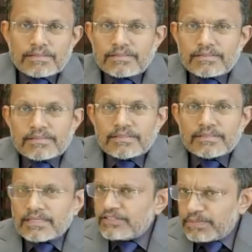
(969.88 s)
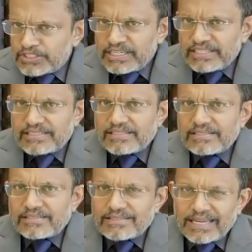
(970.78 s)
This is an especially
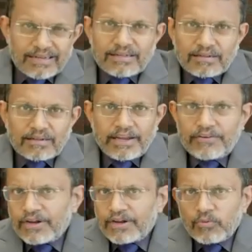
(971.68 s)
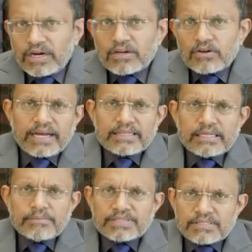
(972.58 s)
technical area of work where
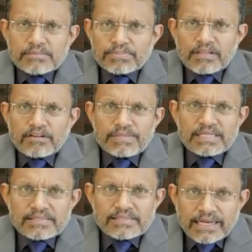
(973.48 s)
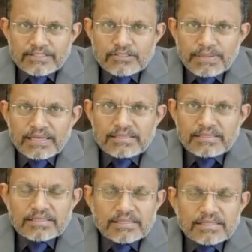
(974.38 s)
the principle of being
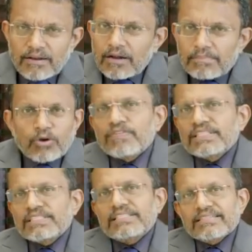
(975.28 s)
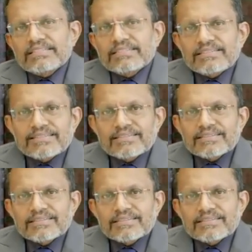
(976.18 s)
science-based cannot be overstated.